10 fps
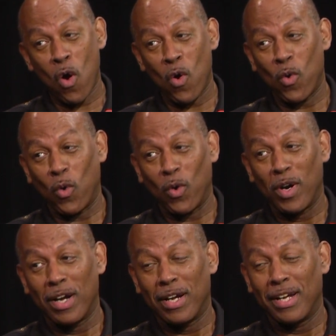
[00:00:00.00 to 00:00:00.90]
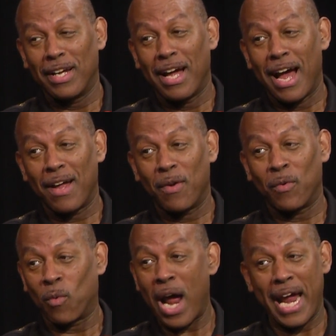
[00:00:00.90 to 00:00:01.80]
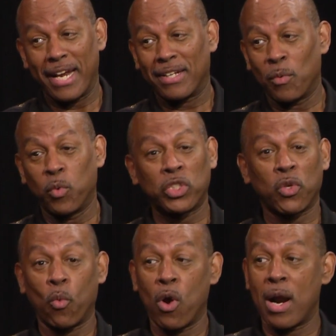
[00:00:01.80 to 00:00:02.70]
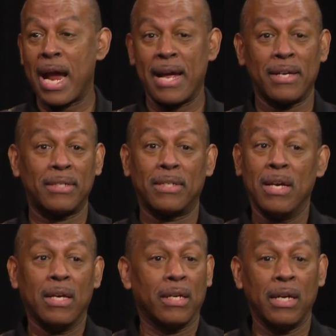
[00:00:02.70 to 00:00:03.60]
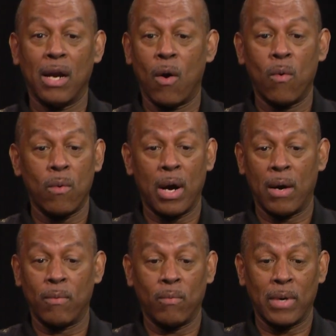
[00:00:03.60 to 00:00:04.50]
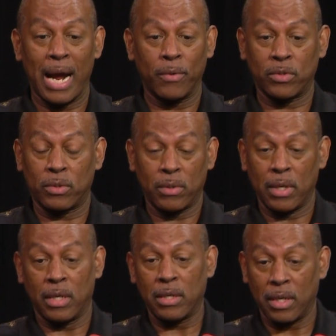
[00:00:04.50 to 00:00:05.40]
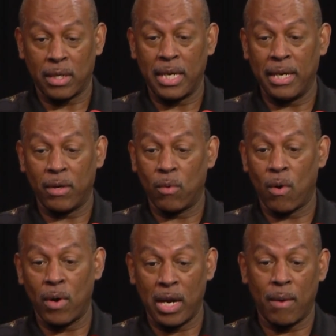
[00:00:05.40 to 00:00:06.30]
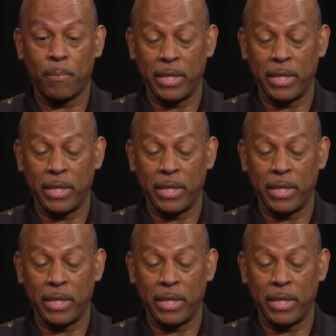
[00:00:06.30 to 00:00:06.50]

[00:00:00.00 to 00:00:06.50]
Woo! Slapped you in the face. Right. Yeah. So whereas, right. you know, uh, when I was a, a, kid growing up